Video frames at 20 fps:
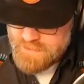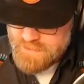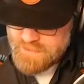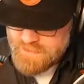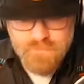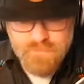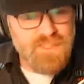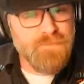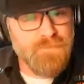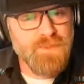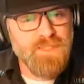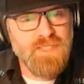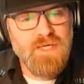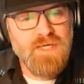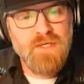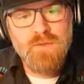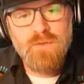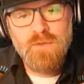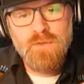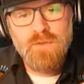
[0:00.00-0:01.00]

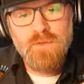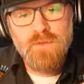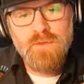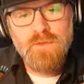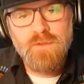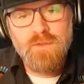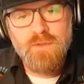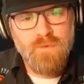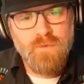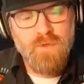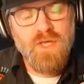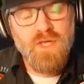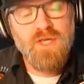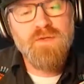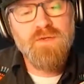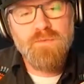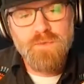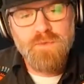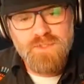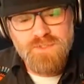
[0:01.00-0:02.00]
XMTP.org is a
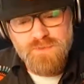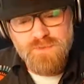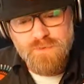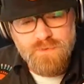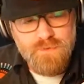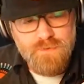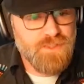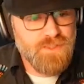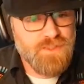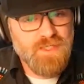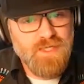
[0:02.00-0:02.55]
great resource.